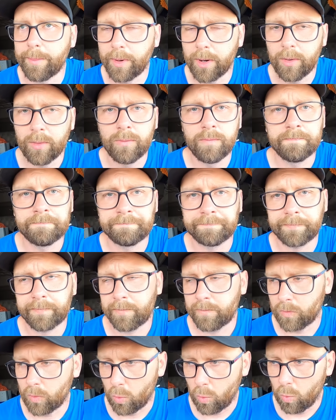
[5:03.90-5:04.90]
remember,
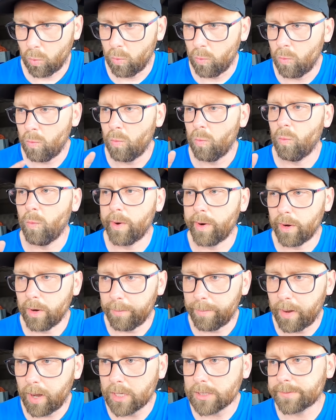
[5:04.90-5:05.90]
when at
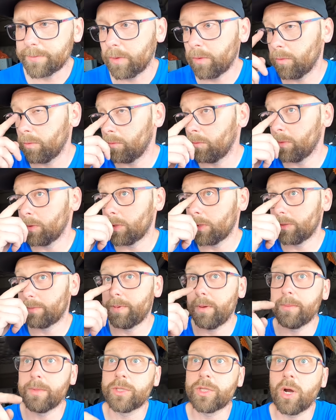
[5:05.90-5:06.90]
all possible, which
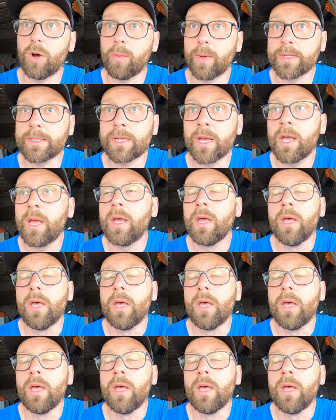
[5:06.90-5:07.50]
is pretty much always,